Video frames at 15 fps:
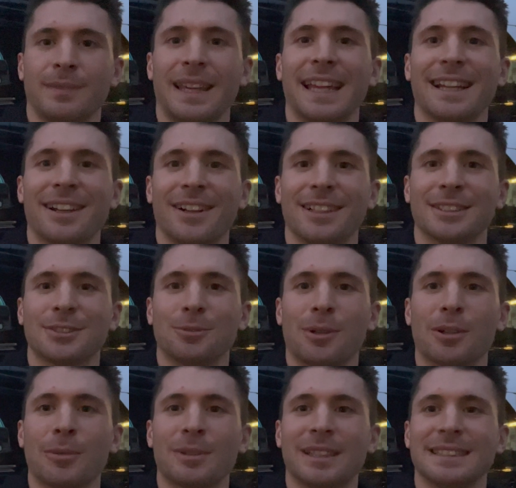Hey guys,
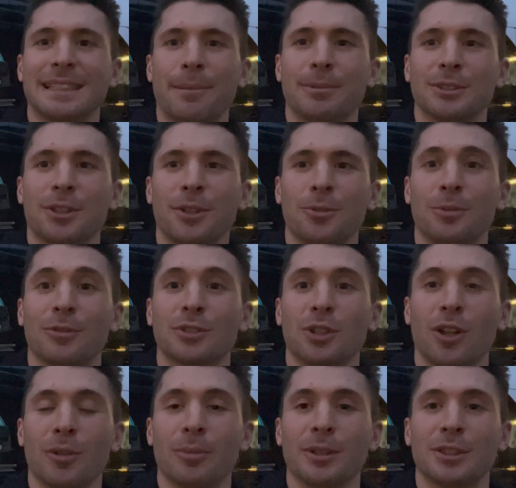welcome to this episode of
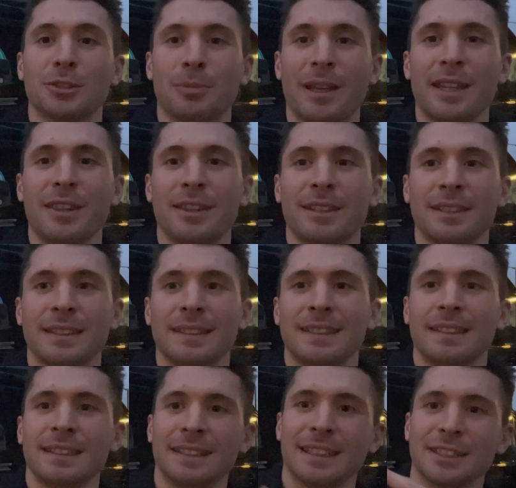Solomon Smith.
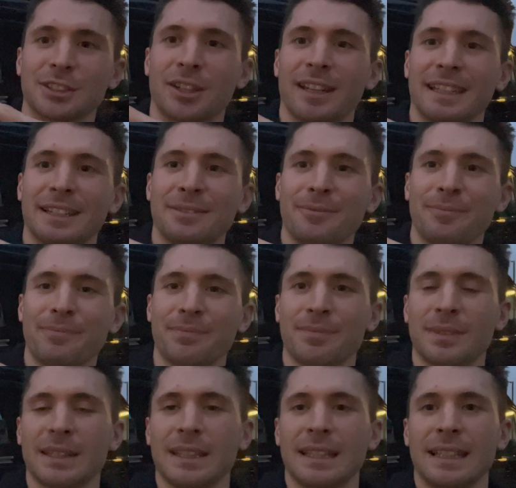This guy here,
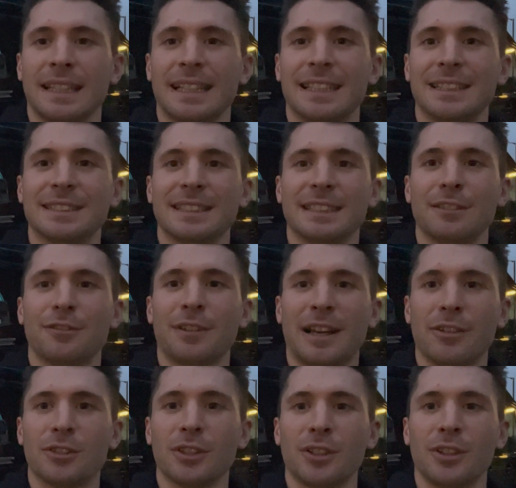he's the
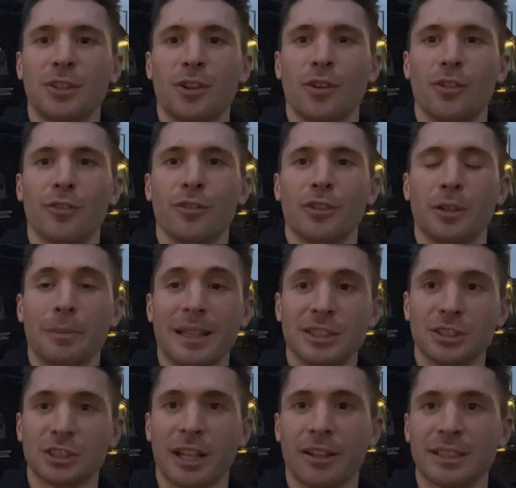founder of an
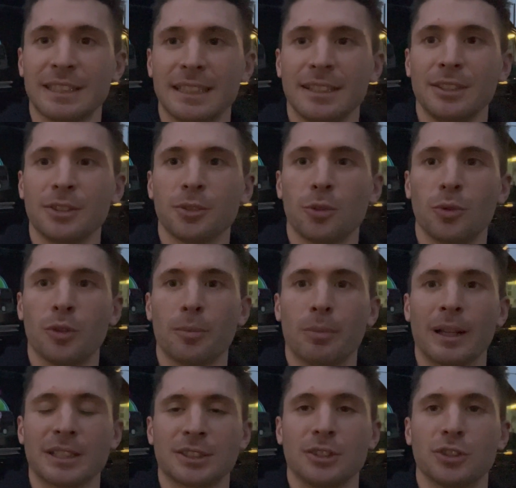amazing charity called the
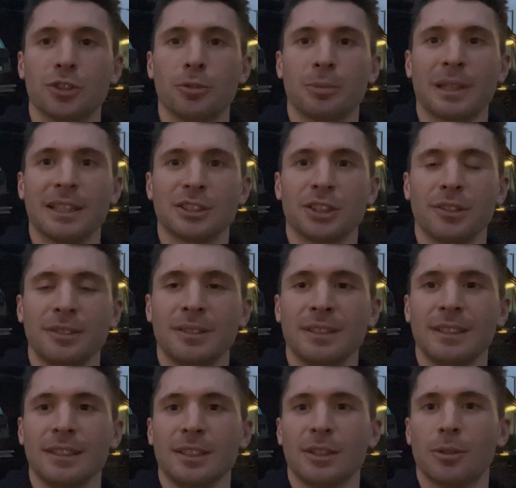Brixton Soup Kitchen,
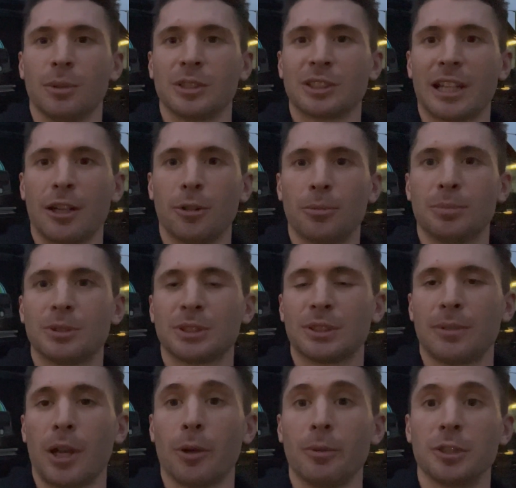which helps
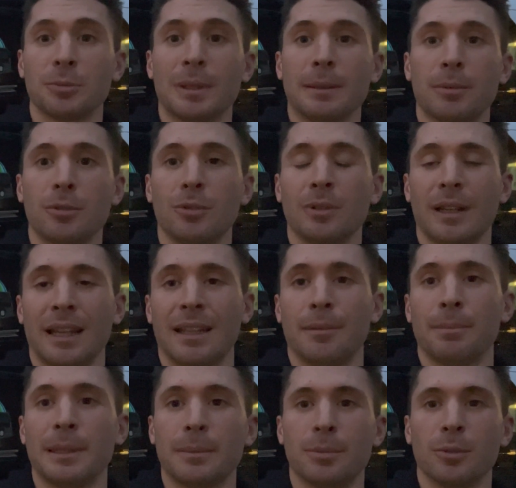homeless people
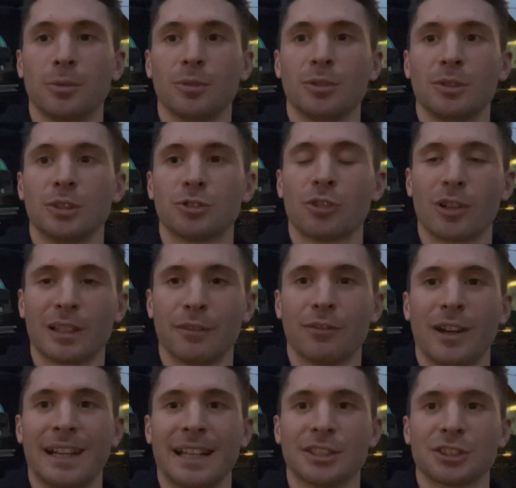and people struggling
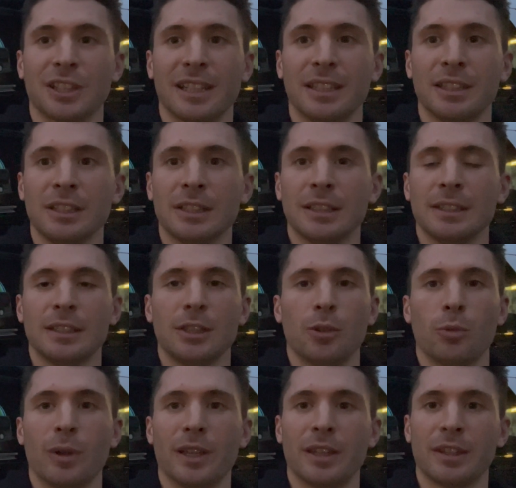financially
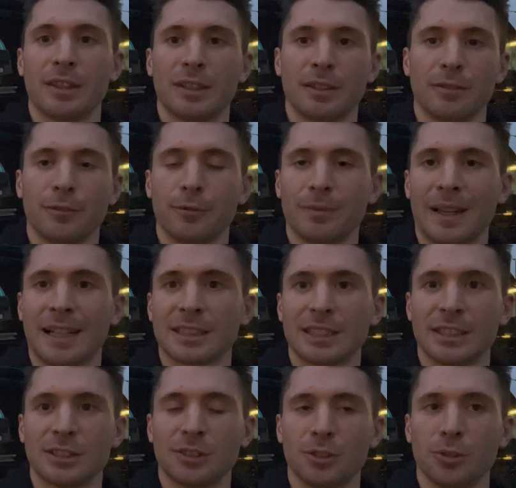with
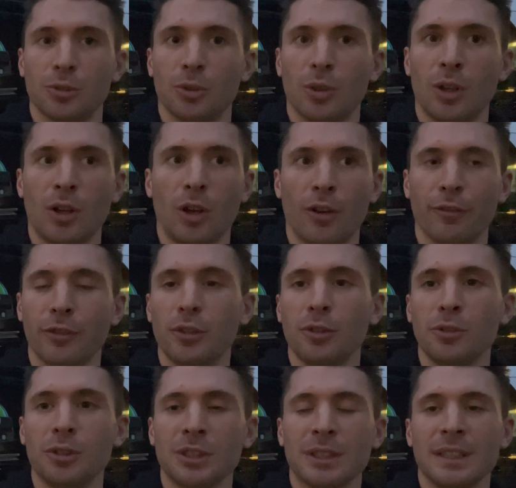access to hot food,